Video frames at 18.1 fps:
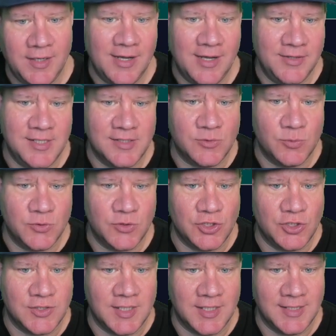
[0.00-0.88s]
Now, and this was
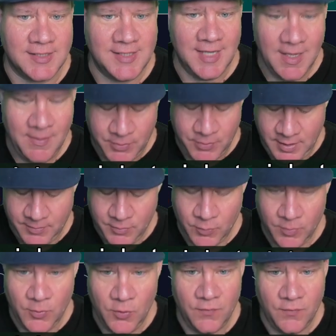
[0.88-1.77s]
just an example. I'm
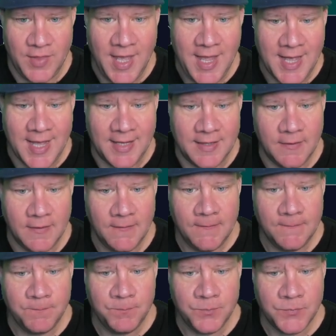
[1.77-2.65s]
going to remove that.
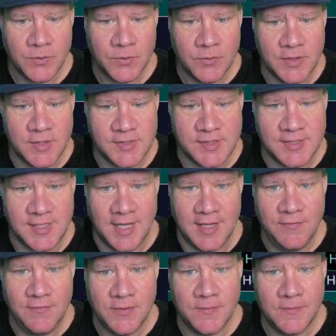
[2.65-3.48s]
We're going to hit save.